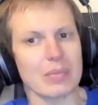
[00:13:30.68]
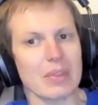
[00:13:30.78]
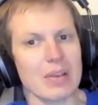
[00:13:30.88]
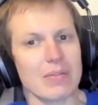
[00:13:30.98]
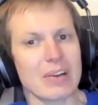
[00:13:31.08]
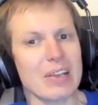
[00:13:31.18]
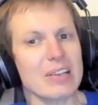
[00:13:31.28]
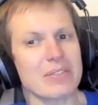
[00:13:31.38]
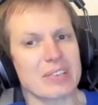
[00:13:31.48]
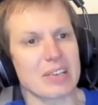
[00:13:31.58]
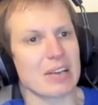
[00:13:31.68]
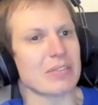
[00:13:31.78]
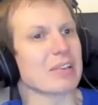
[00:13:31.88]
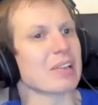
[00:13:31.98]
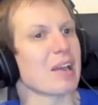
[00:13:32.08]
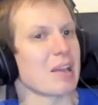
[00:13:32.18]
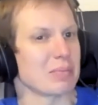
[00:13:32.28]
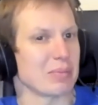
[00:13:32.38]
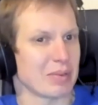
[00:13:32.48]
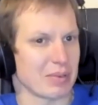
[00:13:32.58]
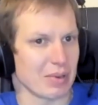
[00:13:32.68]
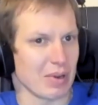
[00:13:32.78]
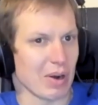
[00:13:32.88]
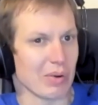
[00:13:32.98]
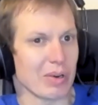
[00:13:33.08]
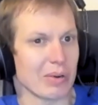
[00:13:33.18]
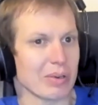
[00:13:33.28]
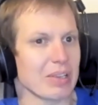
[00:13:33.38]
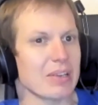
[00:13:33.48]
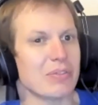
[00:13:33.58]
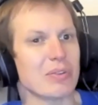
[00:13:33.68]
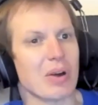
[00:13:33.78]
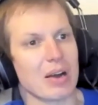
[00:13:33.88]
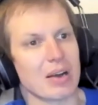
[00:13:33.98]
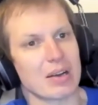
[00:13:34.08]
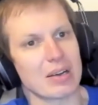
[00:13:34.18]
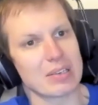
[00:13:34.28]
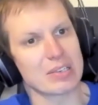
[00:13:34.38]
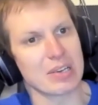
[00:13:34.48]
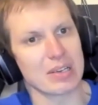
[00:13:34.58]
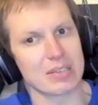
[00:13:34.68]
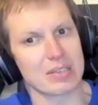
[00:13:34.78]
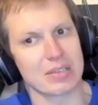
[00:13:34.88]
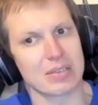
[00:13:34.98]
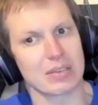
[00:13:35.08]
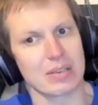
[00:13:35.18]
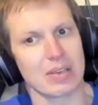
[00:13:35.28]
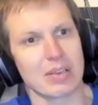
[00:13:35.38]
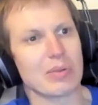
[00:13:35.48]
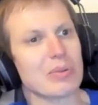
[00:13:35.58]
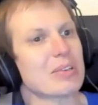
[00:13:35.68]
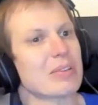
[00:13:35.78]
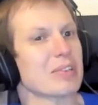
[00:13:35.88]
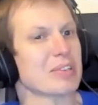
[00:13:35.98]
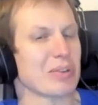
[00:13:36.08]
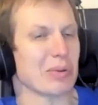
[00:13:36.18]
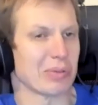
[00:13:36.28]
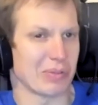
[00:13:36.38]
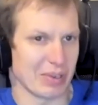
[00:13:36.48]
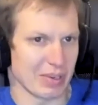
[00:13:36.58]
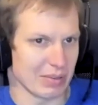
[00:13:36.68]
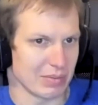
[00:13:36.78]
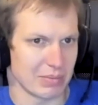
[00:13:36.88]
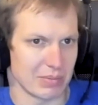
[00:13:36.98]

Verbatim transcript: there is this kind of claim, oh, you know what, if you are just using this software,